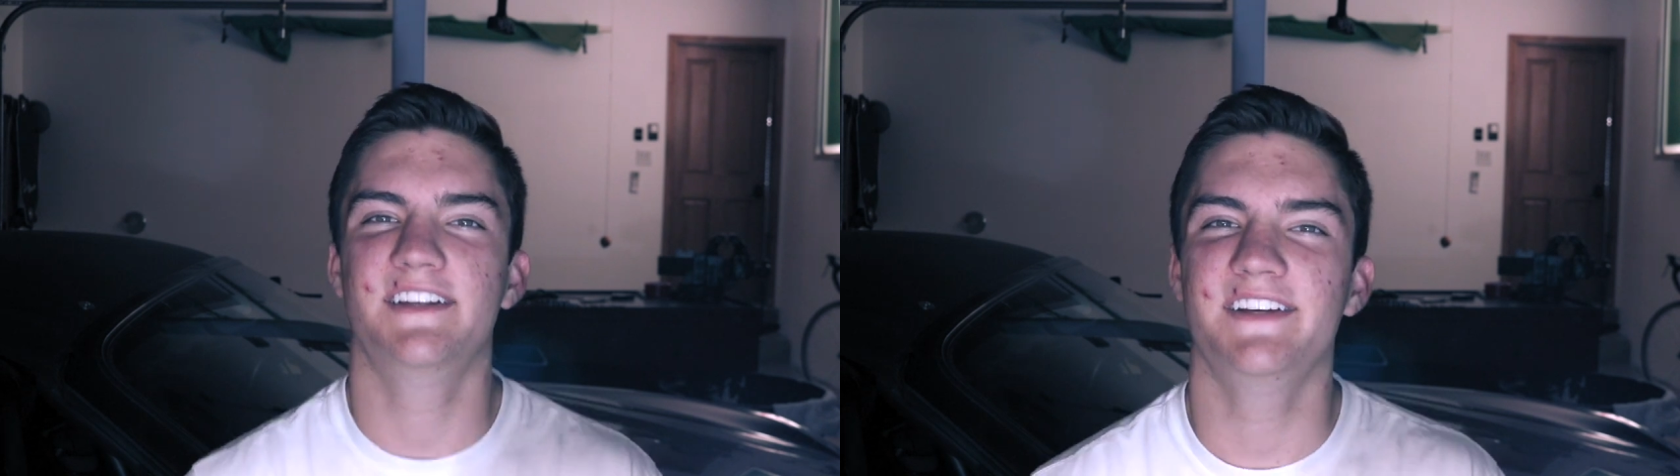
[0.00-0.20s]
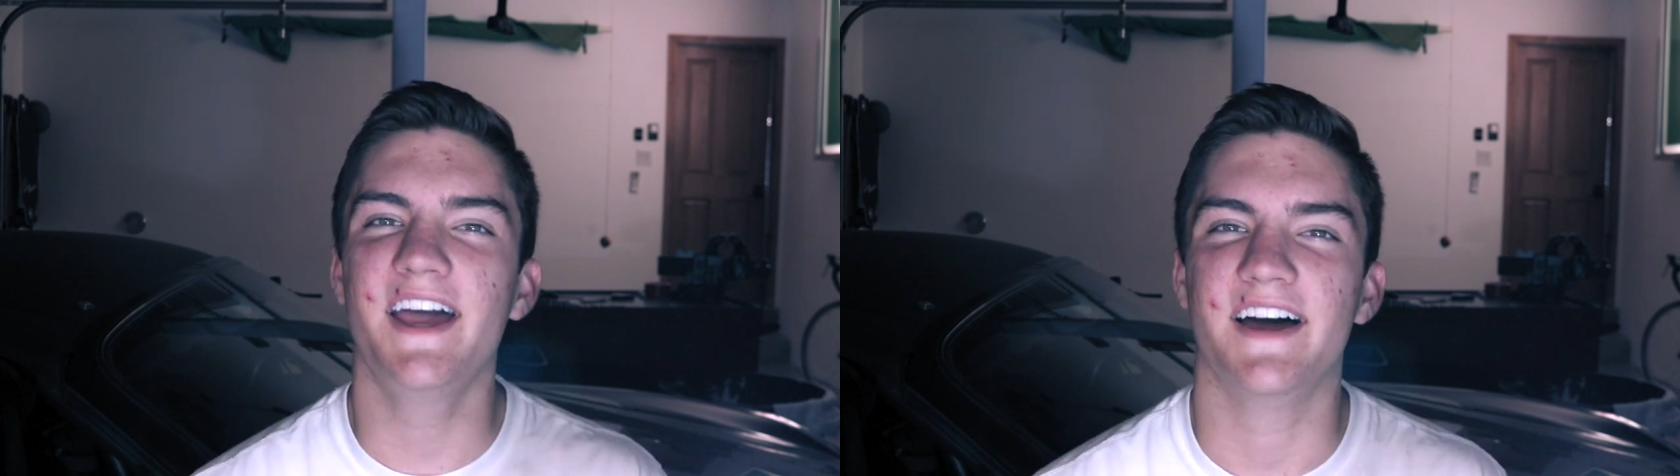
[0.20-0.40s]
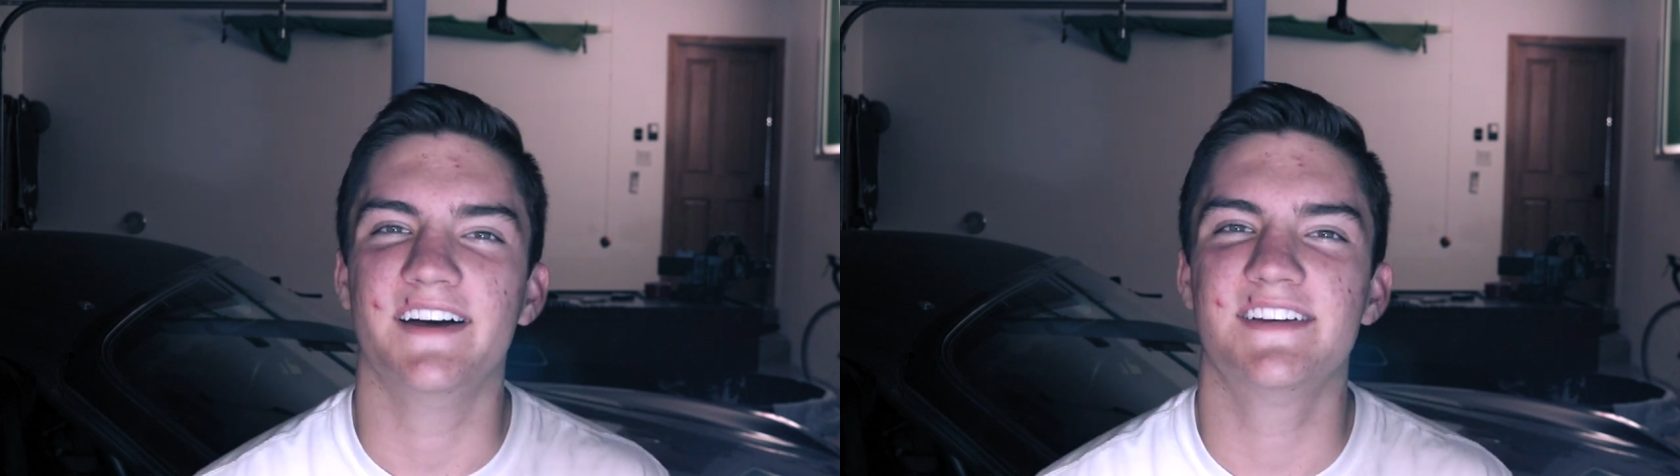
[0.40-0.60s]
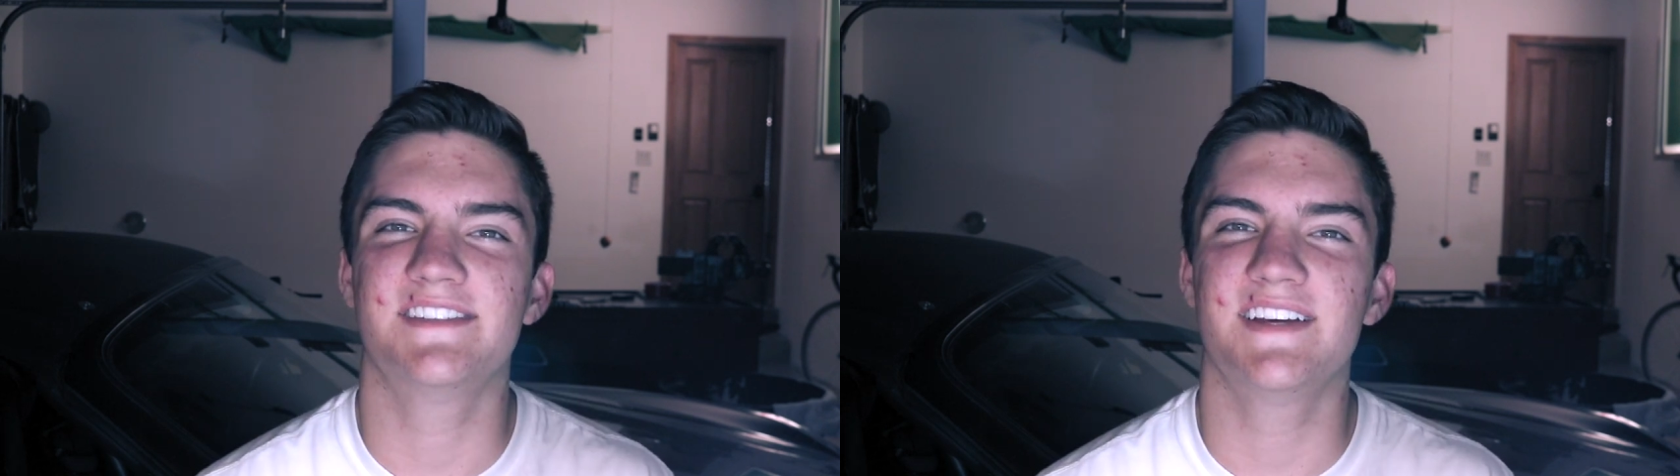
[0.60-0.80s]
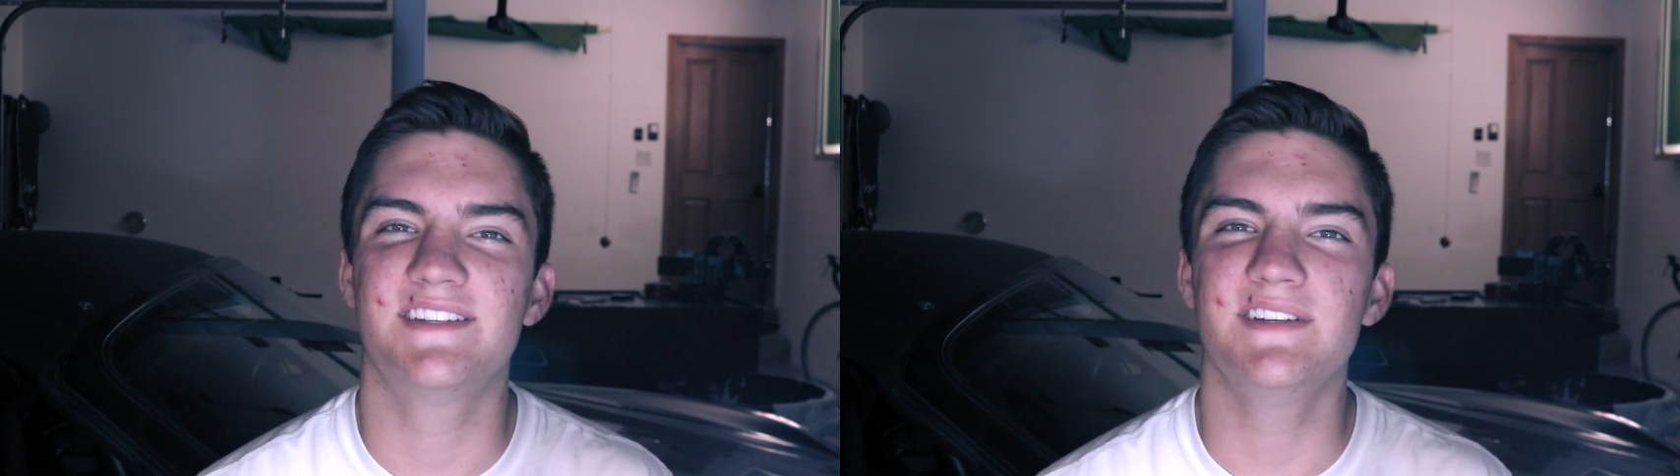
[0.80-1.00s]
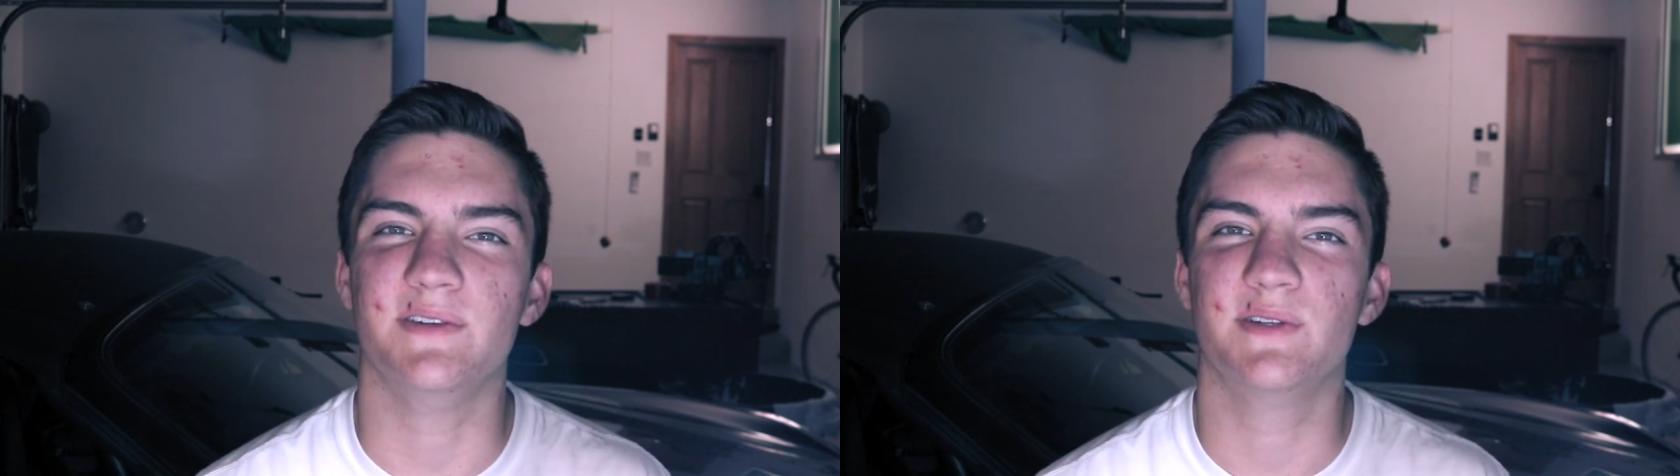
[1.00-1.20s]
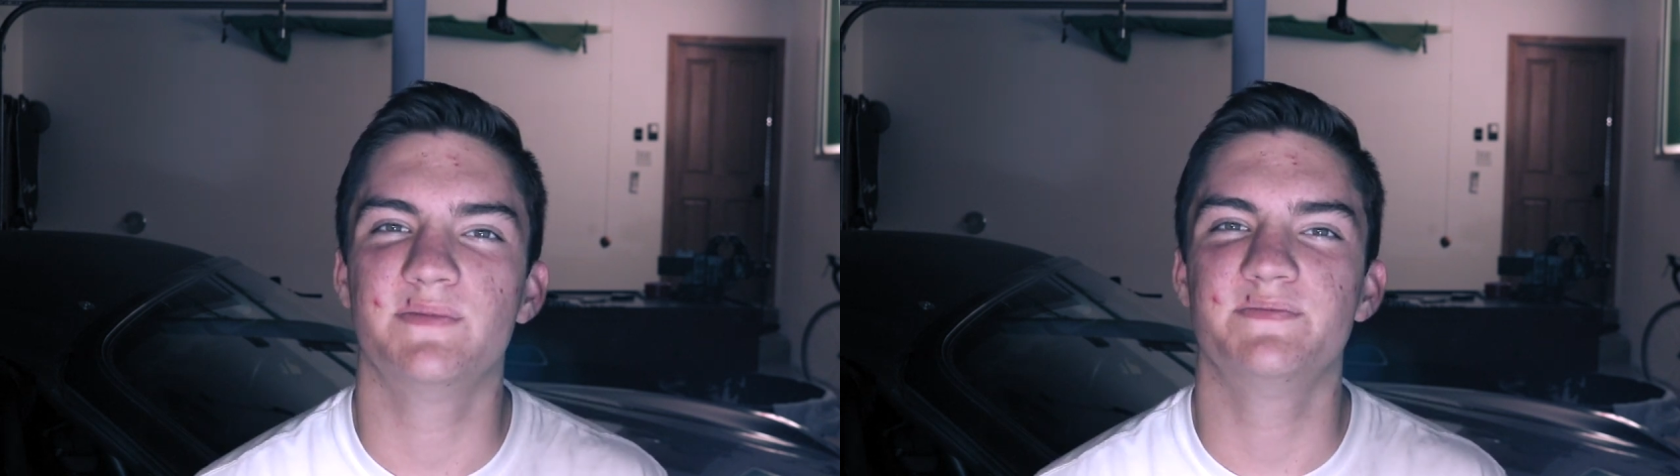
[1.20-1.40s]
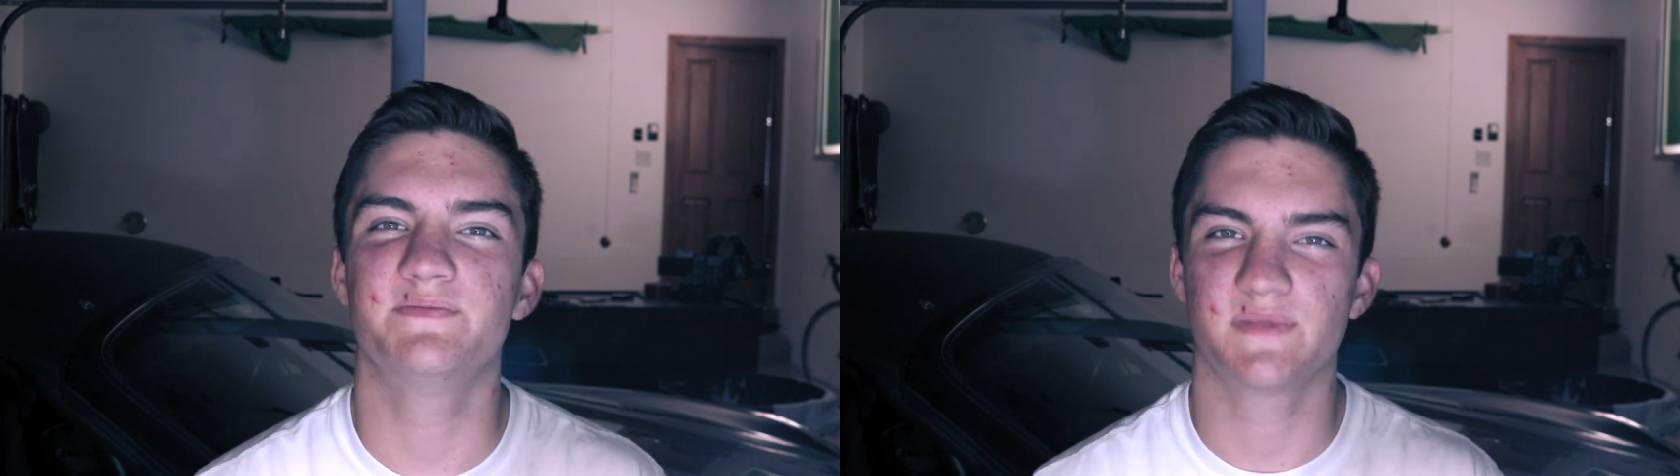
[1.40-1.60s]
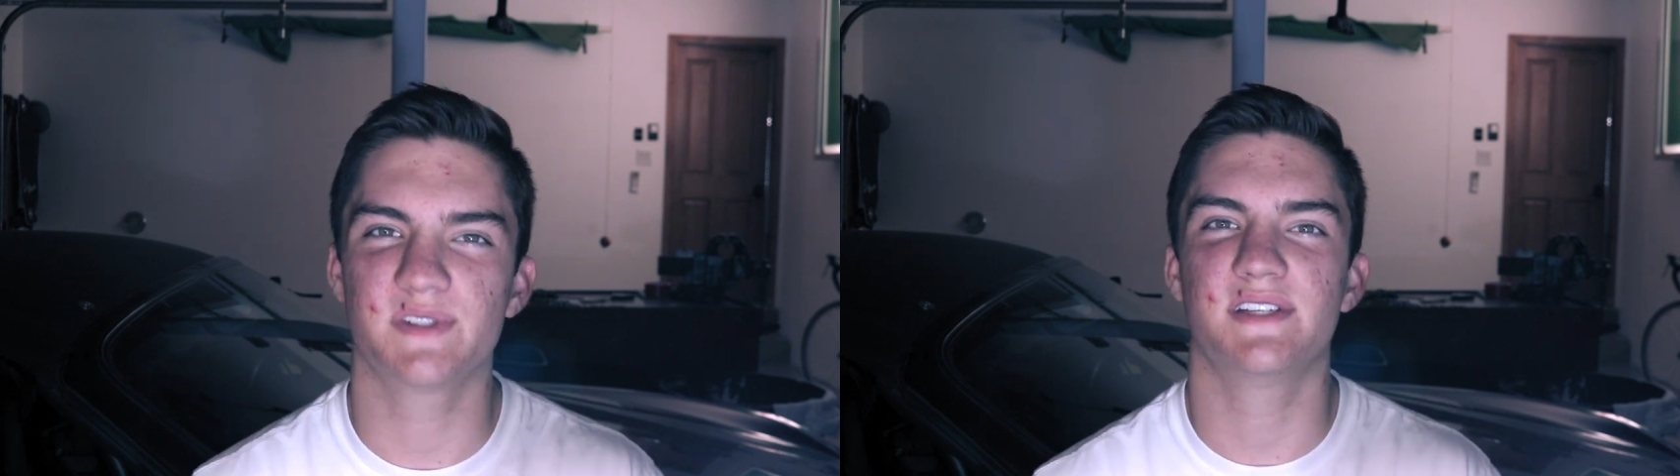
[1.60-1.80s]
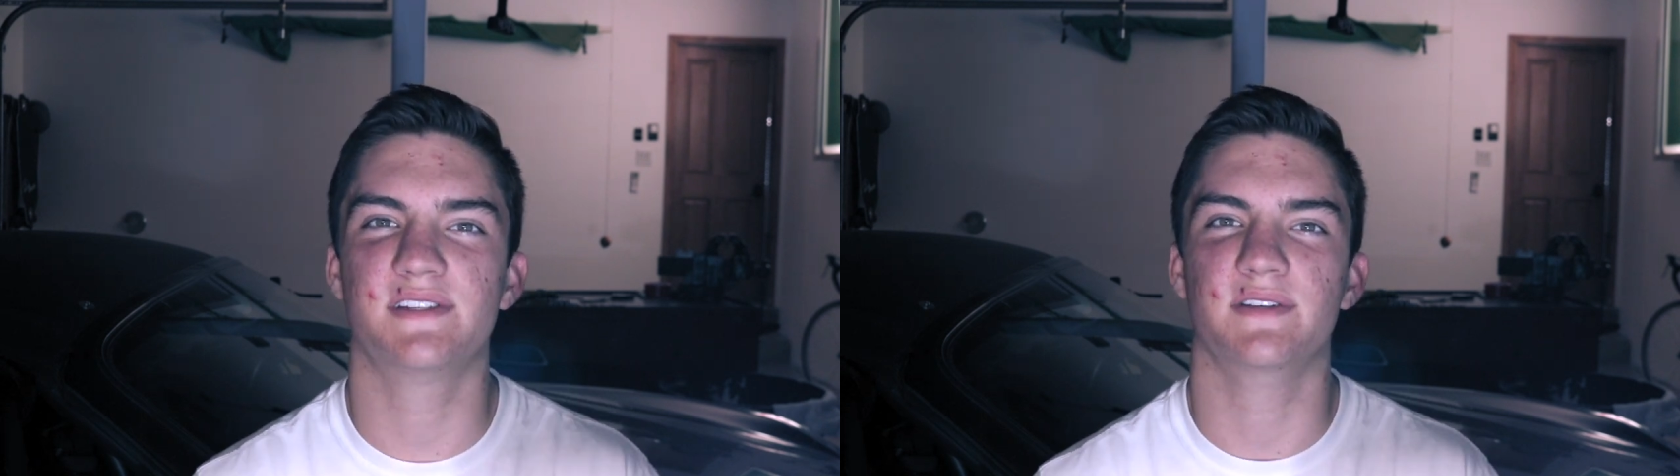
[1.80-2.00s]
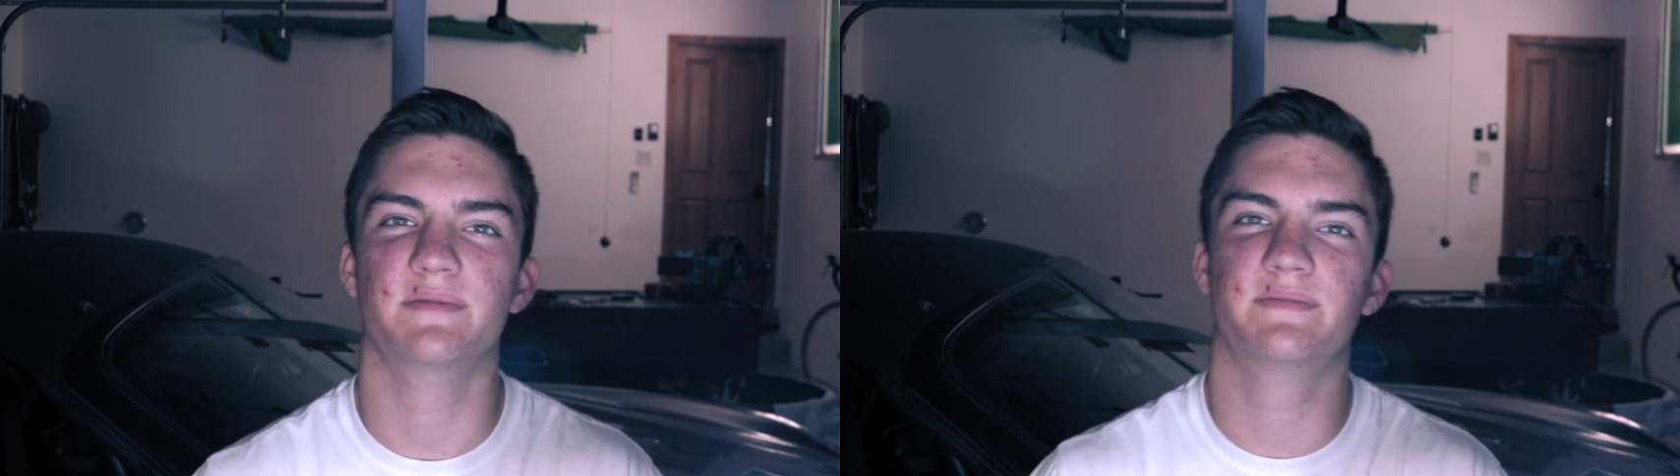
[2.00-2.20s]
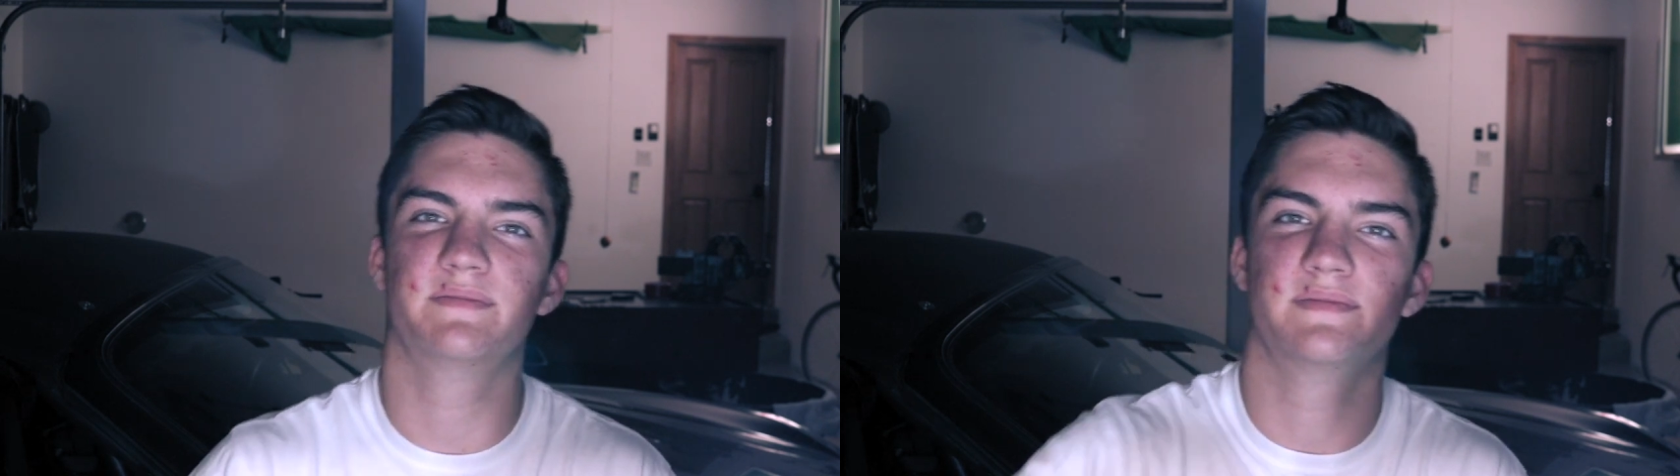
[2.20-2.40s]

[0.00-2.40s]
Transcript: yeah, stay tuned. See you soon.